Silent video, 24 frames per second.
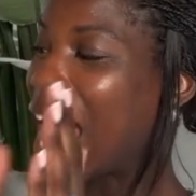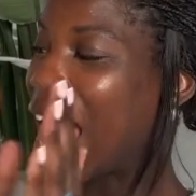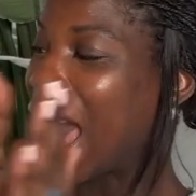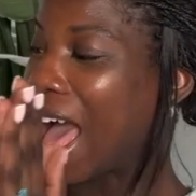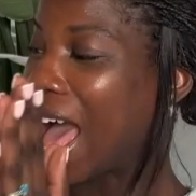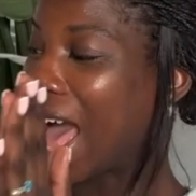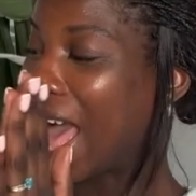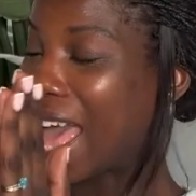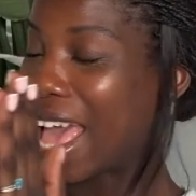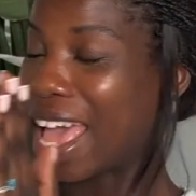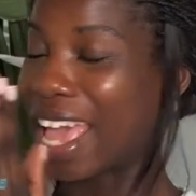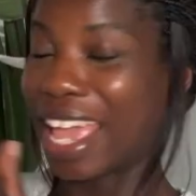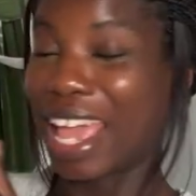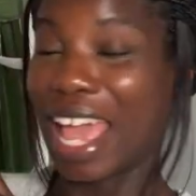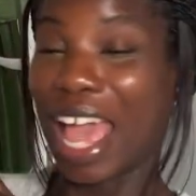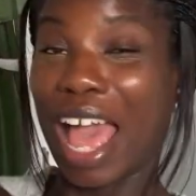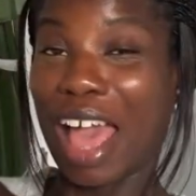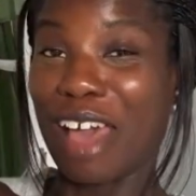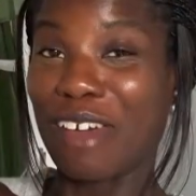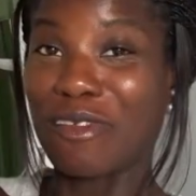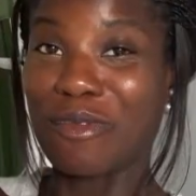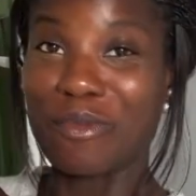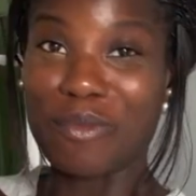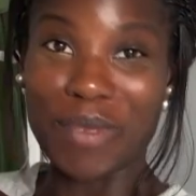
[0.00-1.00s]
I
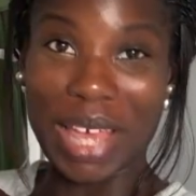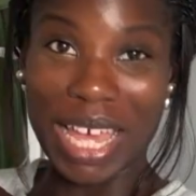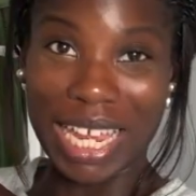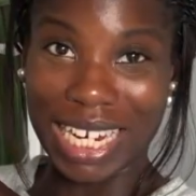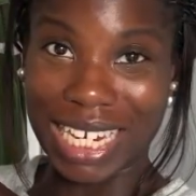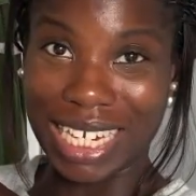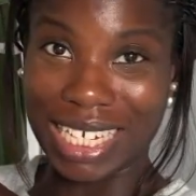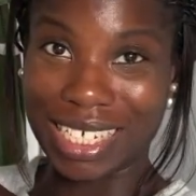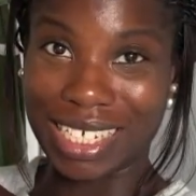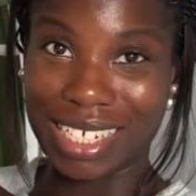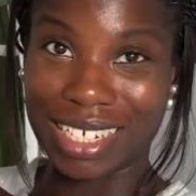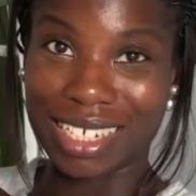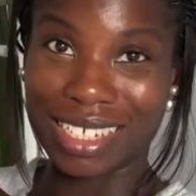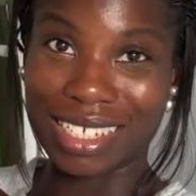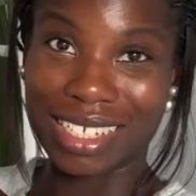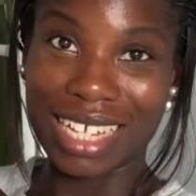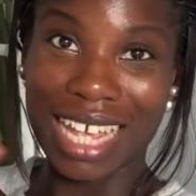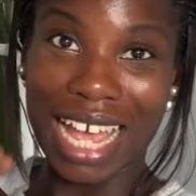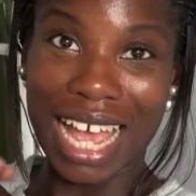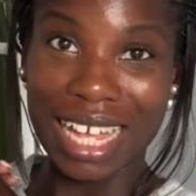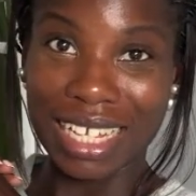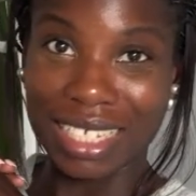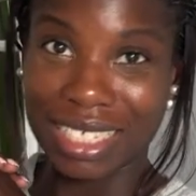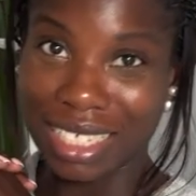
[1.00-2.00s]
have managed
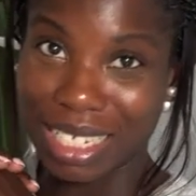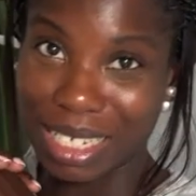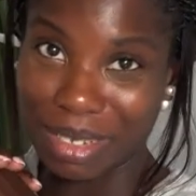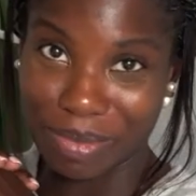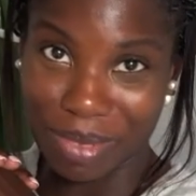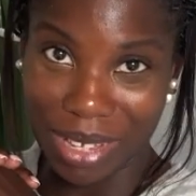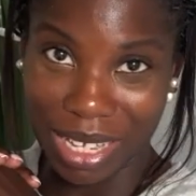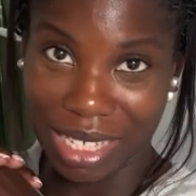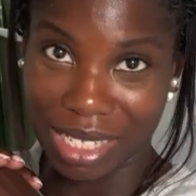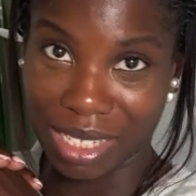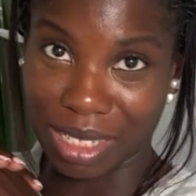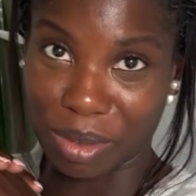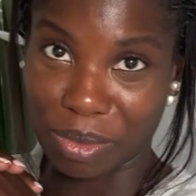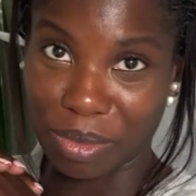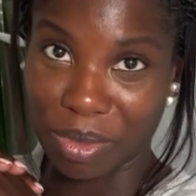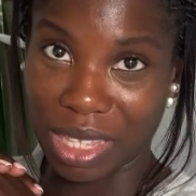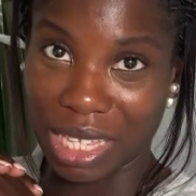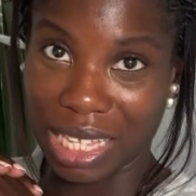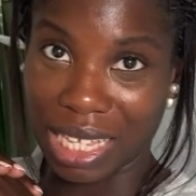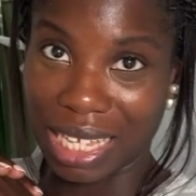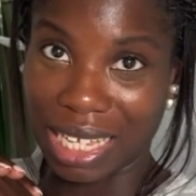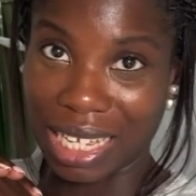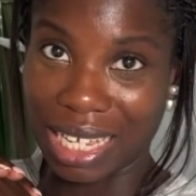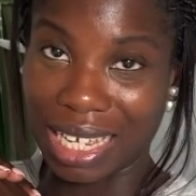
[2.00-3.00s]
to actually make
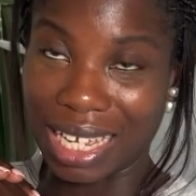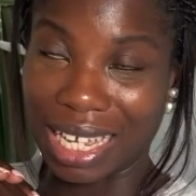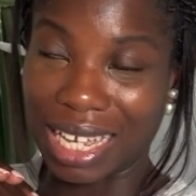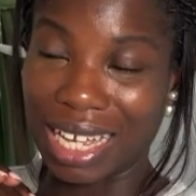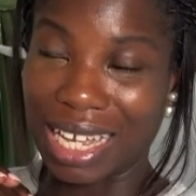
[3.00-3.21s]
something,